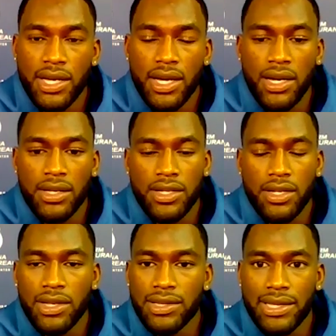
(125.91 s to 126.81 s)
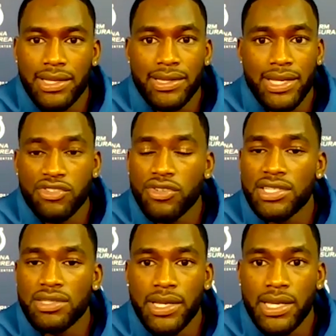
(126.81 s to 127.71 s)
you know, that they
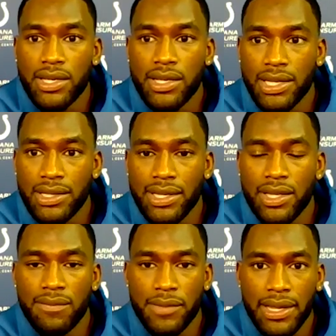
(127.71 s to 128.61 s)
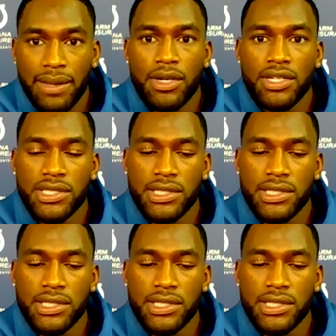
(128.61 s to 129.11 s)
trust me, that they love me that much.